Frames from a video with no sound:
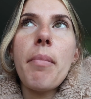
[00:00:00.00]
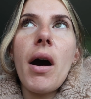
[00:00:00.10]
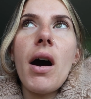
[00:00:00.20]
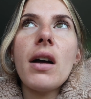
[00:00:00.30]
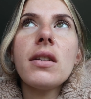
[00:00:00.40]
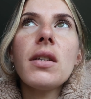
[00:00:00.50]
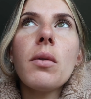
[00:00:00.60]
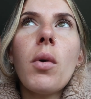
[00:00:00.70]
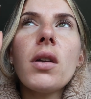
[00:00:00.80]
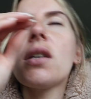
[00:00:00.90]
but
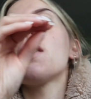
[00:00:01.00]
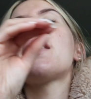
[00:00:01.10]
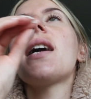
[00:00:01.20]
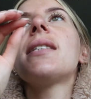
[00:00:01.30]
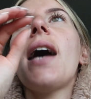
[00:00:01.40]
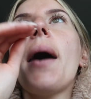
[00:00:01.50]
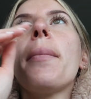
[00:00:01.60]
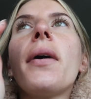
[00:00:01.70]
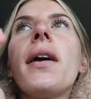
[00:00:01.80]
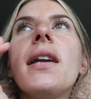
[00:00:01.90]
what does tend to
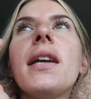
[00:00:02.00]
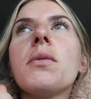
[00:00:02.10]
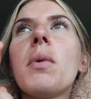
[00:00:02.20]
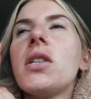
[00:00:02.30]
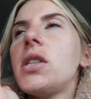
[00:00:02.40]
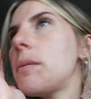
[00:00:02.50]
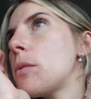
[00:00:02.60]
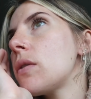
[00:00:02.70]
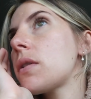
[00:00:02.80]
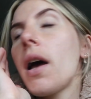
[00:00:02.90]
happen is when she
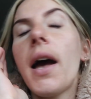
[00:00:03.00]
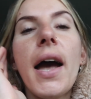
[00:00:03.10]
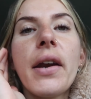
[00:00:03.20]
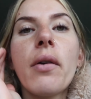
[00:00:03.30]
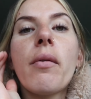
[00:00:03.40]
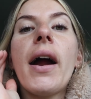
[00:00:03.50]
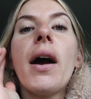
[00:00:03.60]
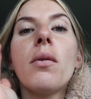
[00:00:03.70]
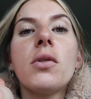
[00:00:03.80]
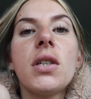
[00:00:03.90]
moves her head
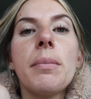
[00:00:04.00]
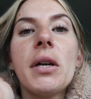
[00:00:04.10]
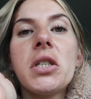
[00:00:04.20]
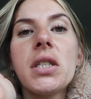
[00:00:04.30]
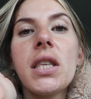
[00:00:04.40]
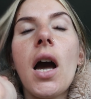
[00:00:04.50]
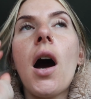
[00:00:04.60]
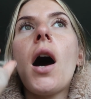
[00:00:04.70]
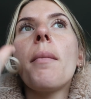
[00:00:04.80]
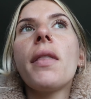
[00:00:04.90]
around, she budges the
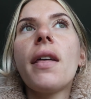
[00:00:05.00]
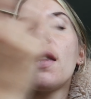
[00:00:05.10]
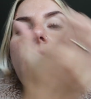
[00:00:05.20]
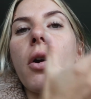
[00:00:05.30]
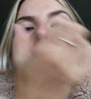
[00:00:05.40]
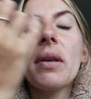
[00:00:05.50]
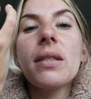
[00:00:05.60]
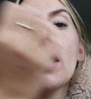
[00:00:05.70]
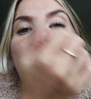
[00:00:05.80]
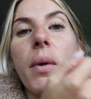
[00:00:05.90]
arm and then they go a bit
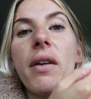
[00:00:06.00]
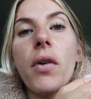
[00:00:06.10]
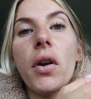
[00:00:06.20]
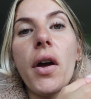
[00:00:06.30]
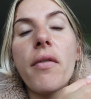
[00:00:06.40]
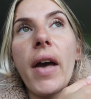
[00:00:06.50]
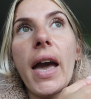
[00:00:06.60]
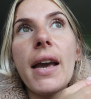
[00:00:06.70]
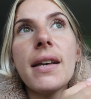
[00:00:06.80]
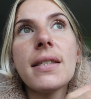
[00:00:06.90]
ski-whiff on her
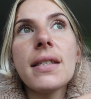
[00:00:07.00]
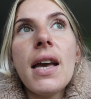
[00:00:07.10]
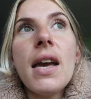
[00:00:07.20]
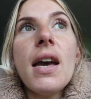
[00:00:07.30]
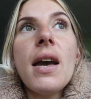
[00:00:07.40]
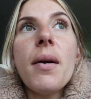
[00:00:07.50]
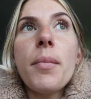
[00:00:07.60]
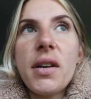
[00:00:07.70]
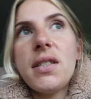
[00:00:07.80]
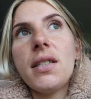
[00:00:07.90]
face. Because